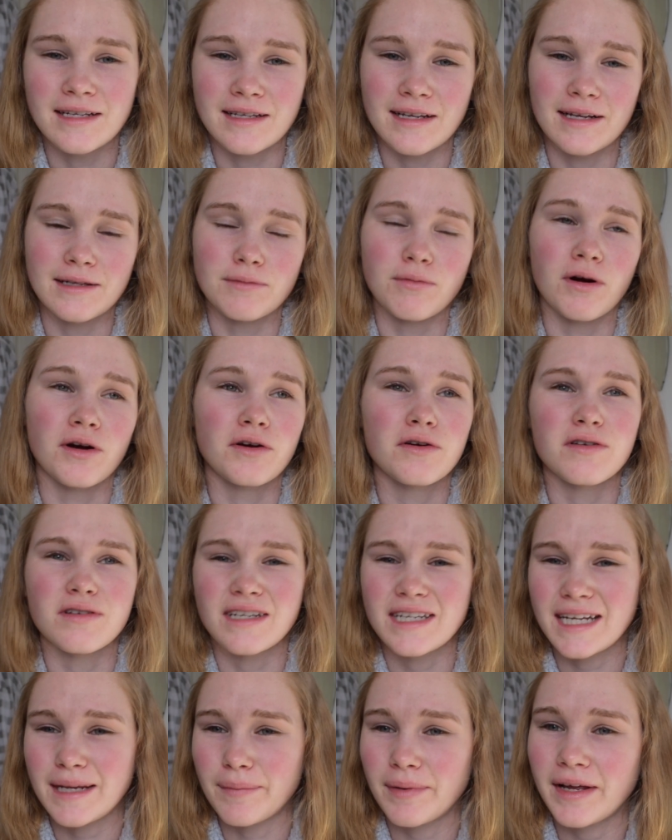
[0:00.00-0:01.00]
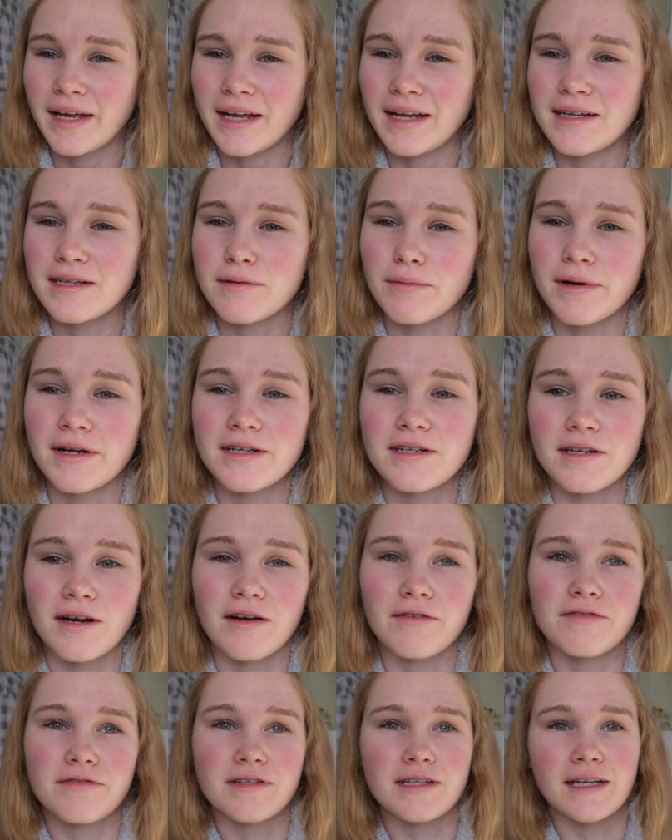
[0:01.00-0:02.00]
There's one called Deep Heat, which
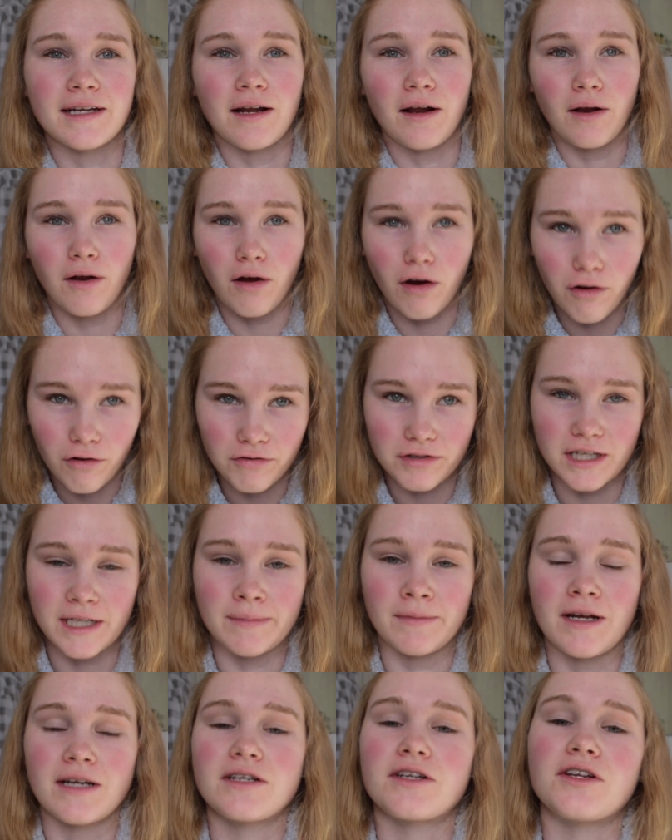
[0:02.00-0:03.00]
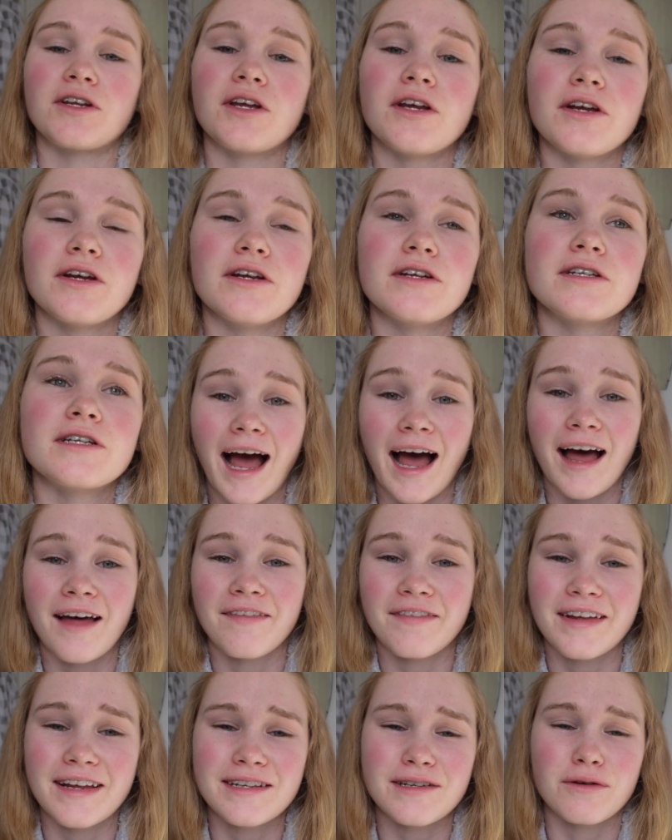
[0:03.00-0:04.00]
I've seen a lot of gymnasts use, and
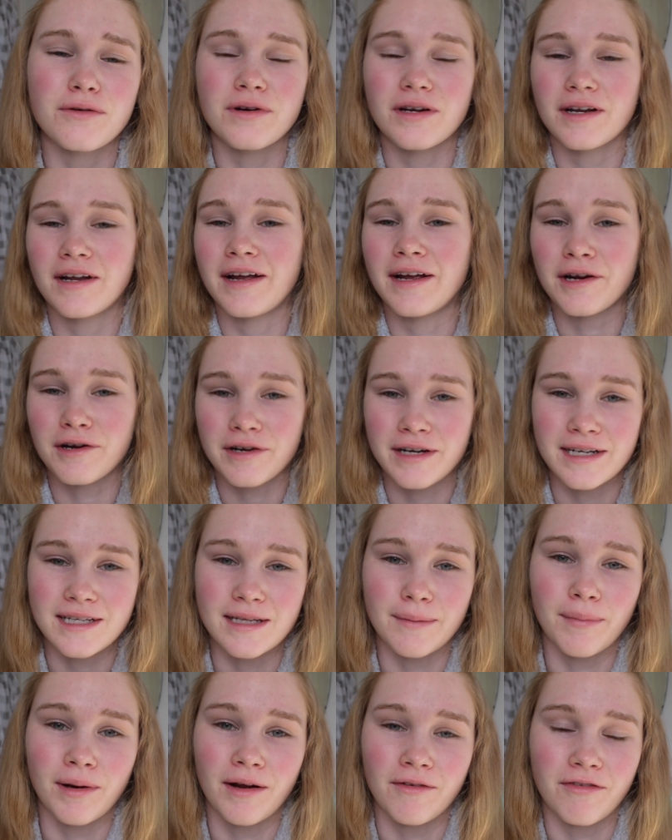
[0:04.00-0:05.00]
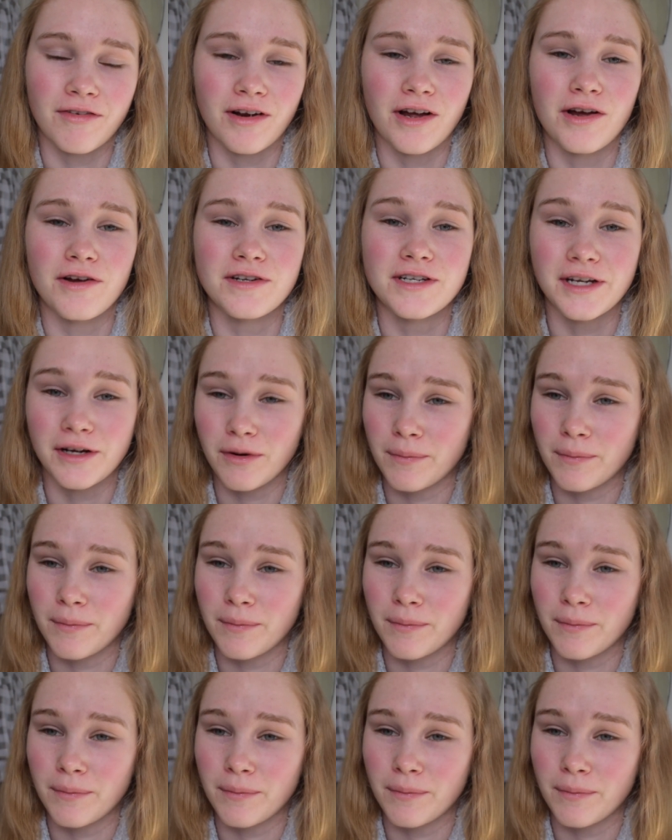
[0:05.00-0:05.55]
these are all going to increase the blood flow to your